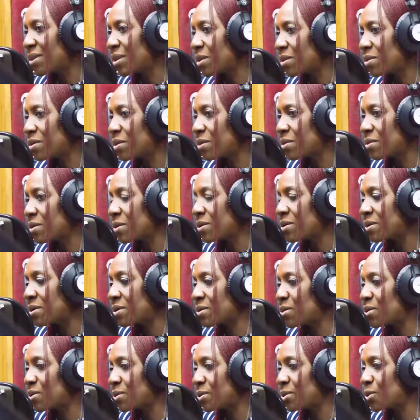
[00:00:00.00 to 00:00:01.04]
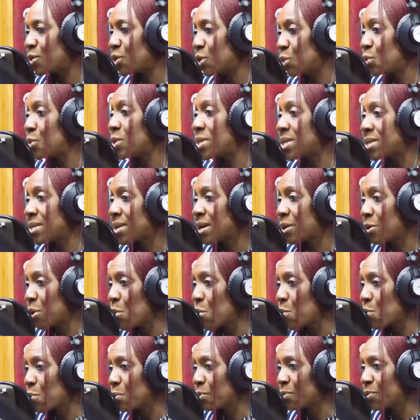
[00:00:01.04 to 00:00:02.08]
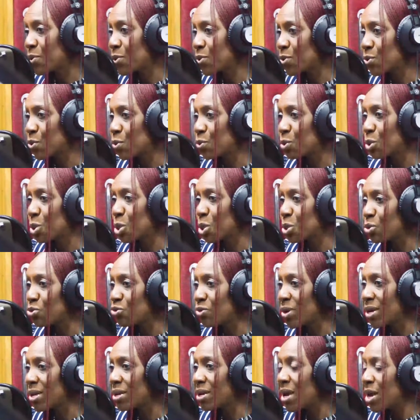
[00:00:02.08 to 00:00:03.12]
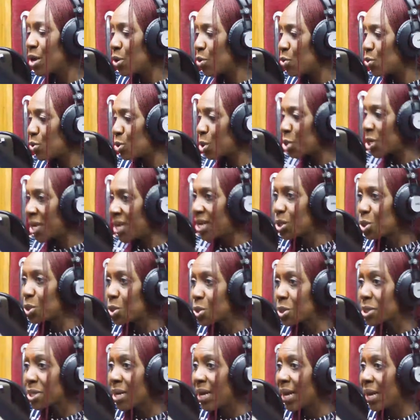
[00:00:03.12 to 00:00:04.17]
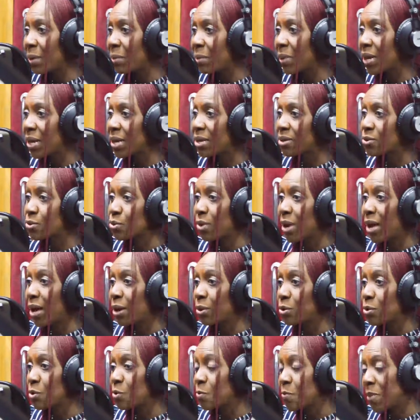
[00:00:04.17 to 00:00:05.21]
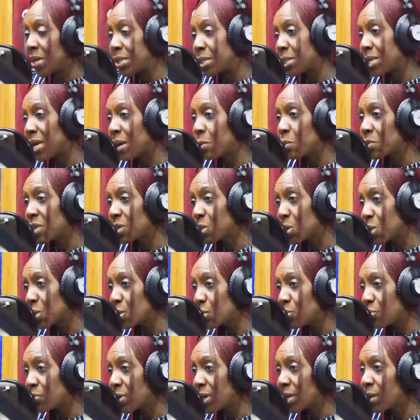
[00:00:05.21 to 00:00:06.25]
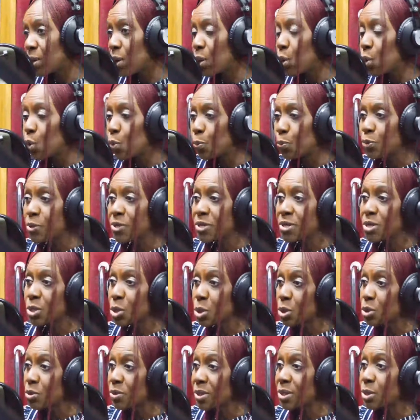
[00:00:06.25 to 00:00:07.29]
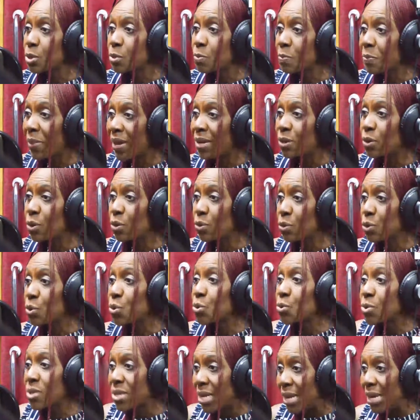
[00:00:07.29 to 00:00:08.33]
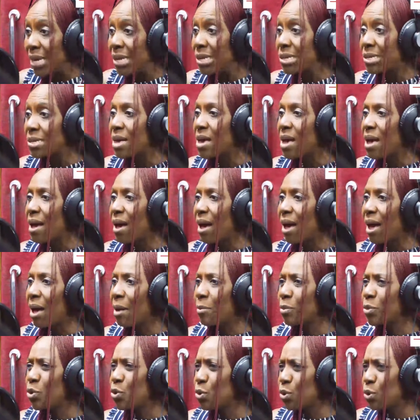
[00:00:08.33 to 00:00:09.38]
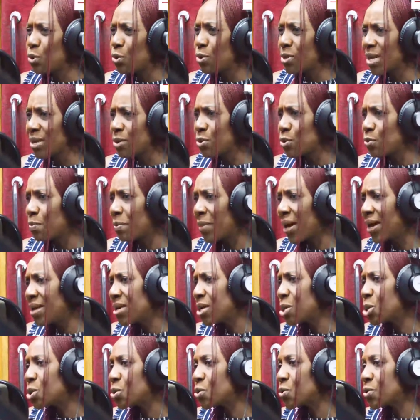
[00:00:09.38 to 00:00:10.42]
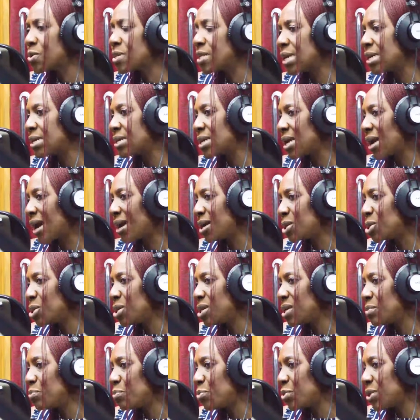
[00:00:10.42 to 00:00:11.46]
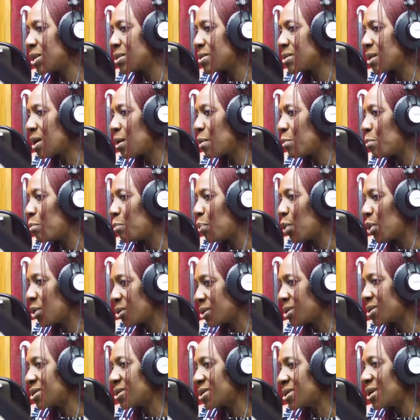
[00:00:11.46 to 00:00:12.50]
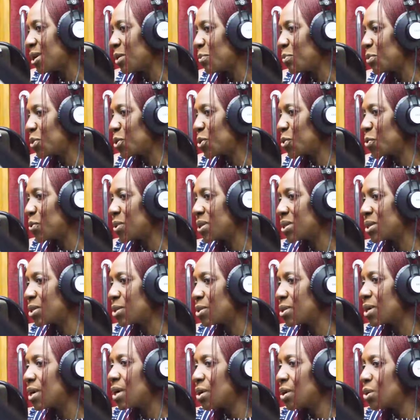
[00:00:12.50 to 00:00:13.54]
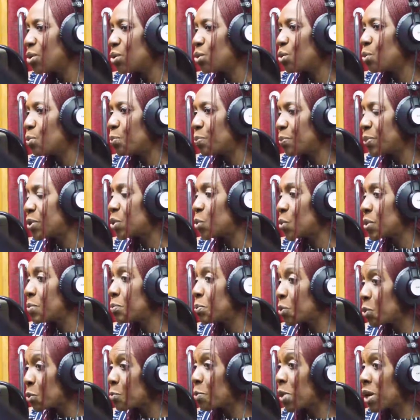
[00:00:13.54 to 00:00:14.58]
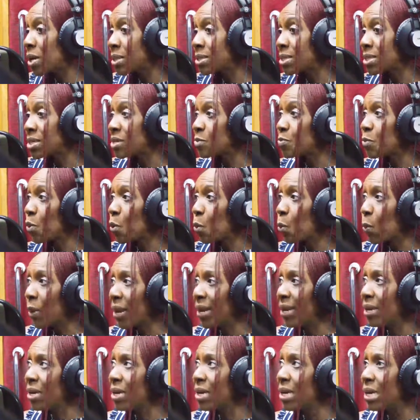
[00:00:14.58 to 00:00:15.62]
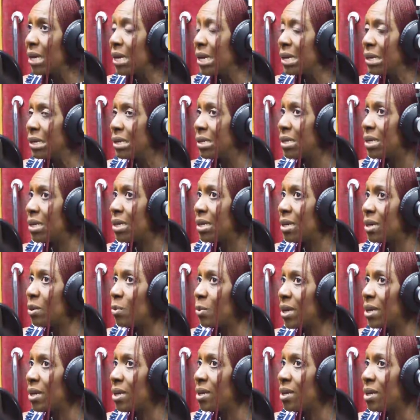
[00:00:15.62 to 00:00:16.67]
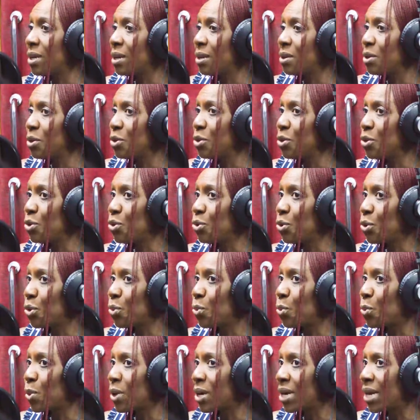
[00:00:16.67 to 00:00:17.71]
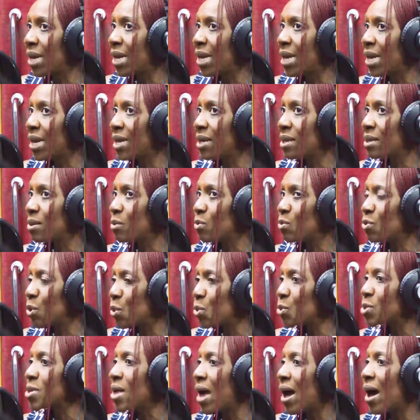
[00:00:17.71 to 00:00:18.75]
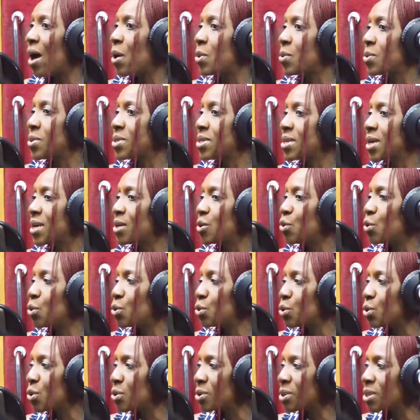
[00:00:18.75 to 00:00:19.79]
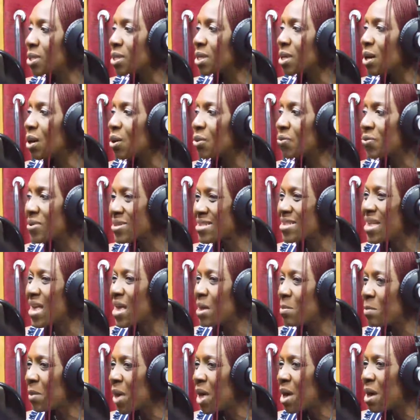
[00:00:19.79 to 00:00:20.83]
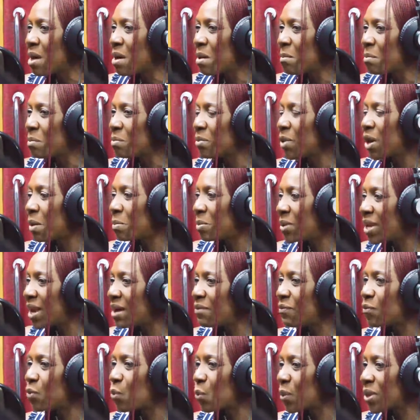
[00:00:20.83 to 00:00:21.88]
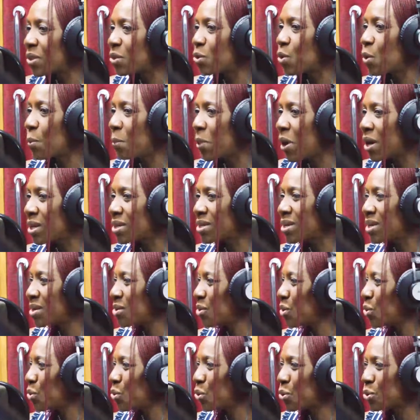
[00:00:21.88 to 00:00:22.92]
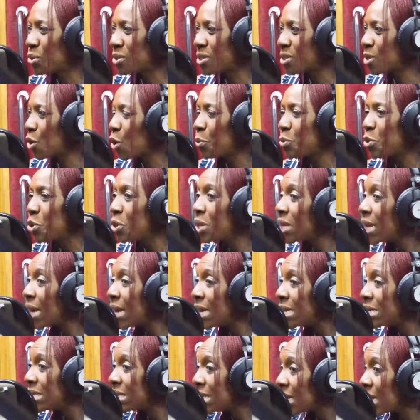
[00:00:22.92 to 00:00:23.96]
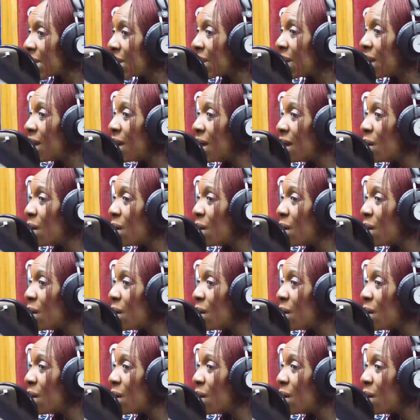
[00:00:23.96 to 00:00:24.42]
the duties at home. So children, you change your timing as to how you spend time with the children, who puts the children to bed on those days. You start to manage those things. Actually brings a bond between between both parties. But when you're working those hours and you're not on the same level with your partner and you're not communicating